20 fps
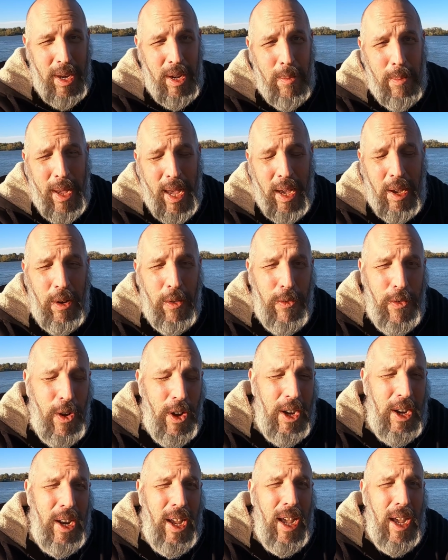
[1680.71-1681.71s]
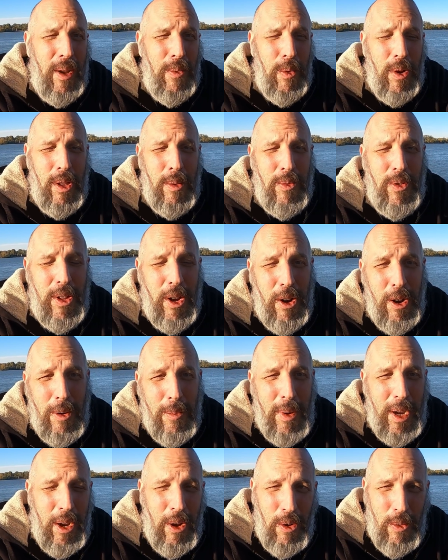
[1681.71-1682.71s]
me in the back of the fucking head while I'm staring at
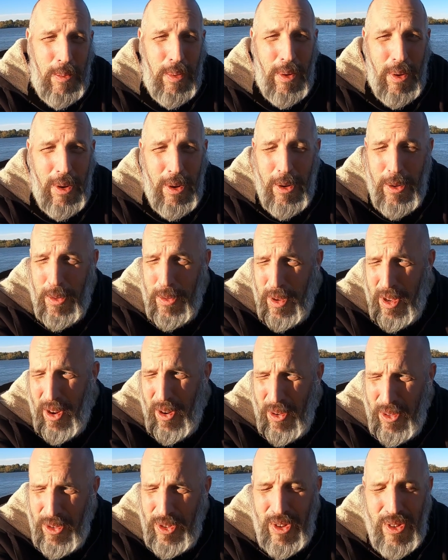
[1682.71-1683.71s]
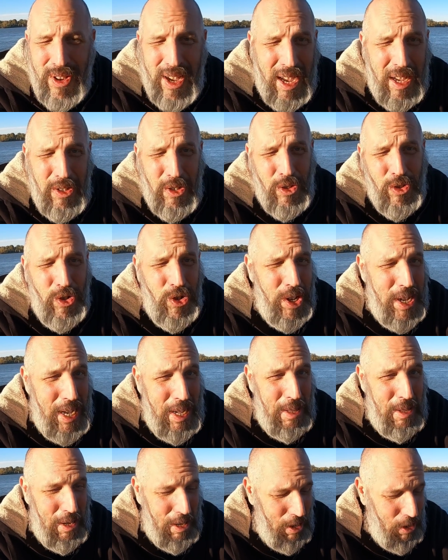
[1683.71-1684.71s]
my GoPro. You know, there's all kinds of
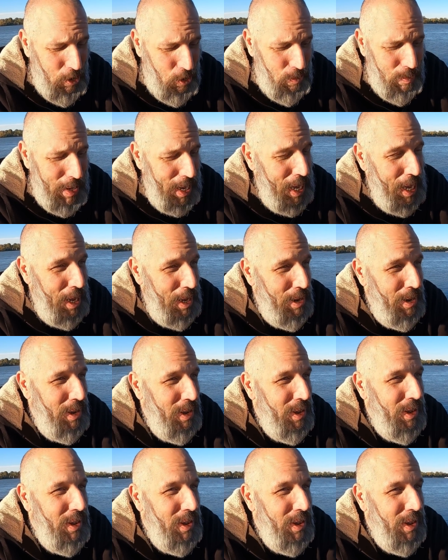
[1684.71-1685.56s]
shit that could go bad.